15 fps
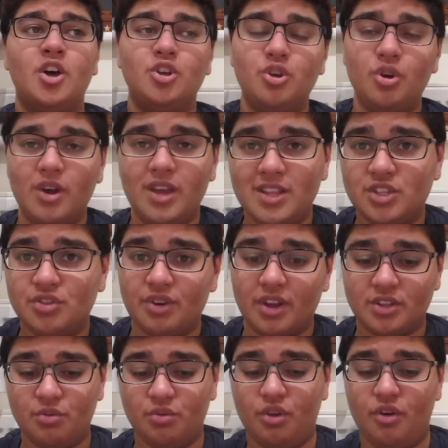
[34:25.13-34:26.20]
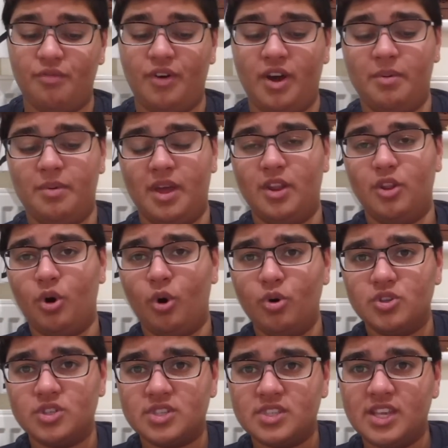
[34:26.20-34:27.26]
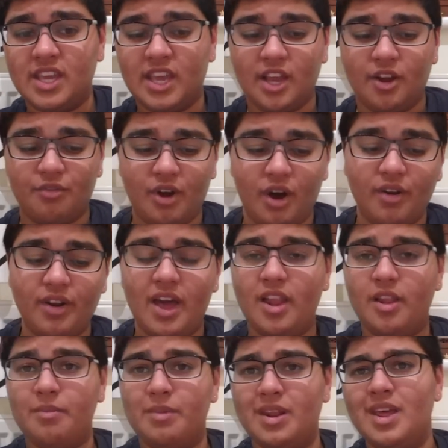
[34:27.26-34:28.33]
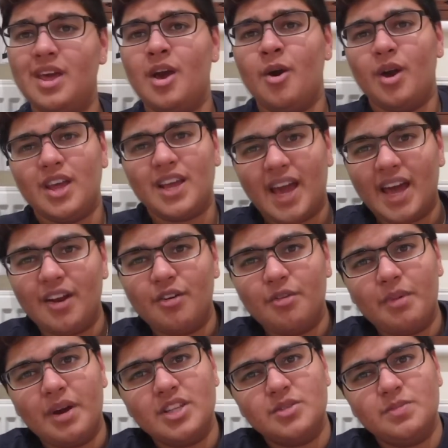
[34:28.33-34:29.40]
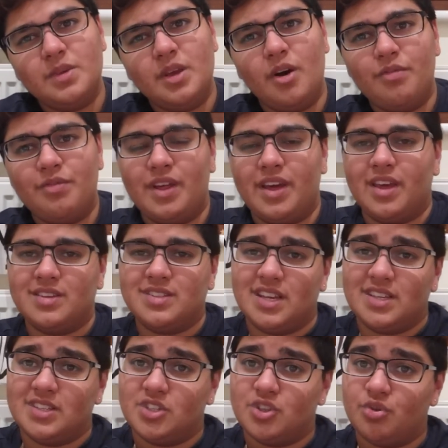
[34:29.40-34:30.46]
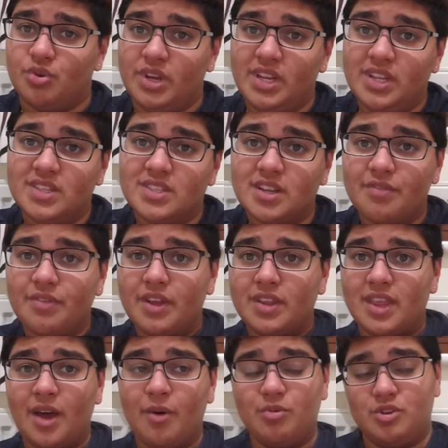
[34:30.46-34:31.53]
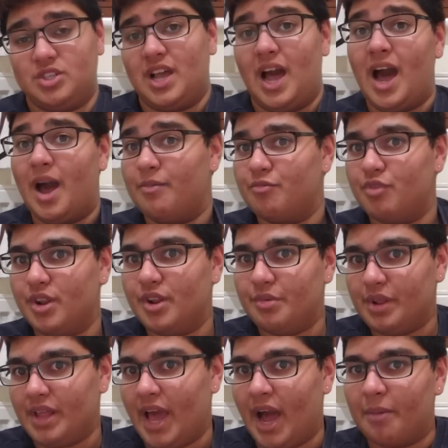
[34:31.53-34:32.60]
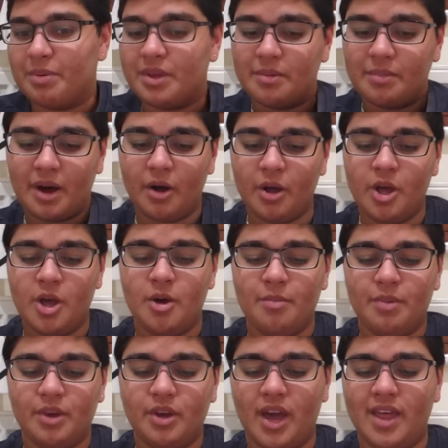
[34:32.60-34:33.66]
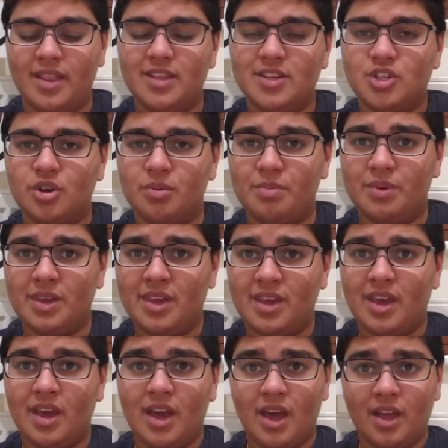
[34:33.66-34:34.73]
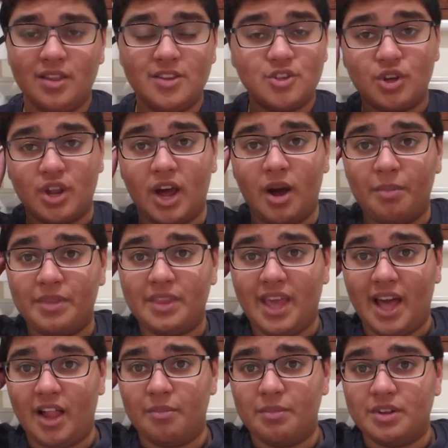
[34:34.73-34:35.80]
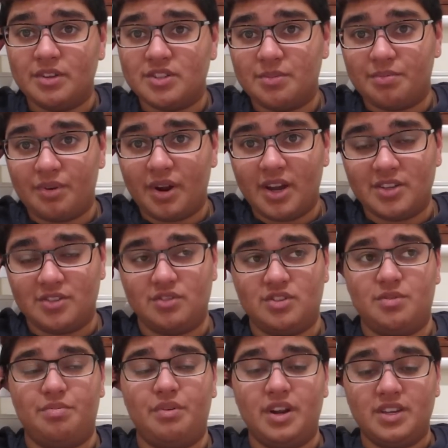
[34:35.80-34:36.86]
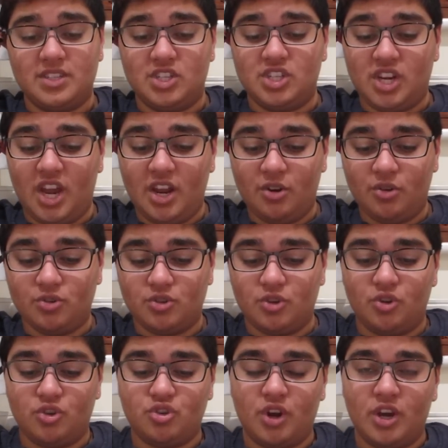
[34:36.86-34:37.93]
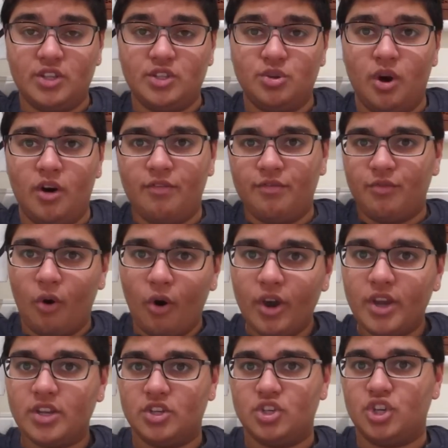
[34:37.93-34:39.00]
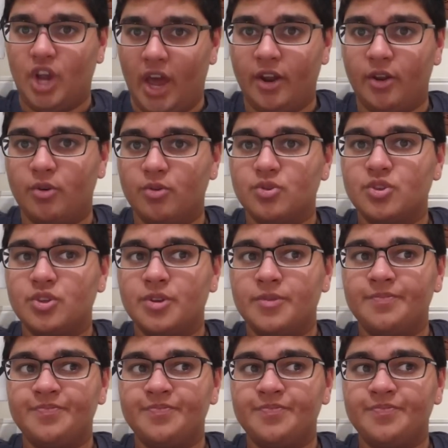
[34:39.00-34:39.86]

You're interacting with your environment, and the whole sneaking around element, it kind of reminds me of like Assassin's Creed and stuff like that, which I'm really, really happy about. And this could help in the element of surprise, or surprising shadows, or trying to avoid shadows